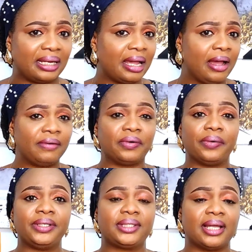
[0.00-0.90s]

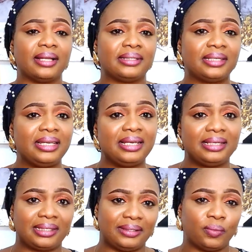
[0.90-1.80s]
For instance, he
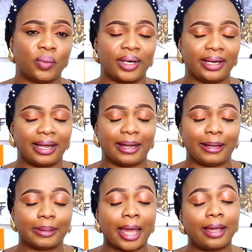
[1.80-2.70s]
is the one,
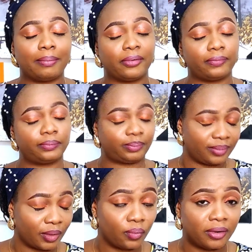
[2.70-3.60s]
I am of
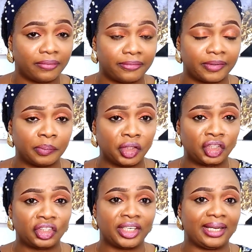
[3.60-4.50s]
word of
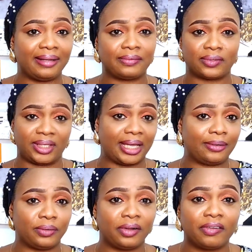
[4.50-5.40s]
affirmation. I like to hear
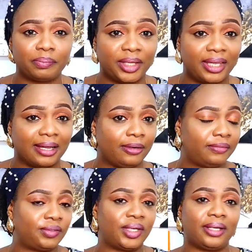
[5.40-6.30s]
you love me. I
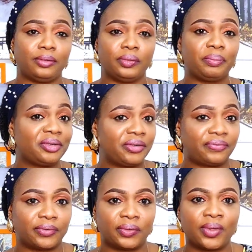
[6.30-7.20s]
love to hear you look
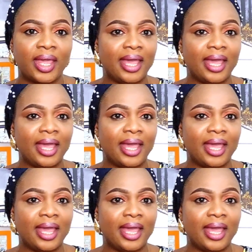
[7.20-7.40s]
beautiful.